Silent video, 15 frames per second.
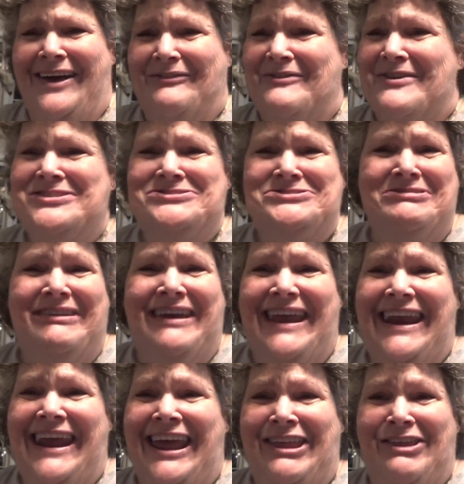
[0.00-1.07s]
Once you
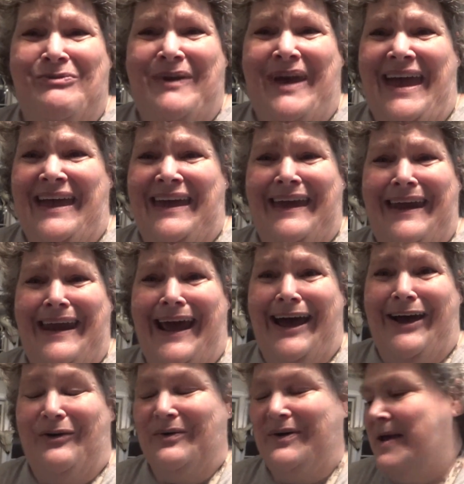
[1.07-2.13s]
get in, you can't get
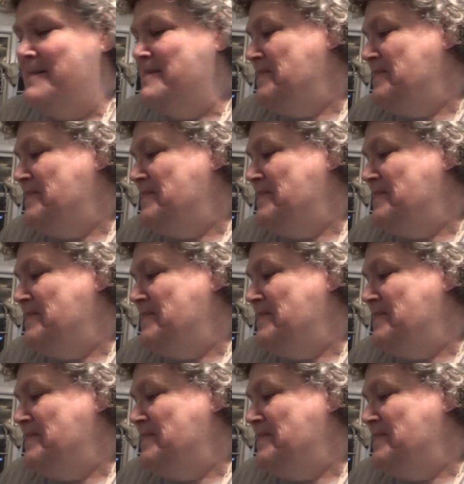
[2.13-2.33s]
out.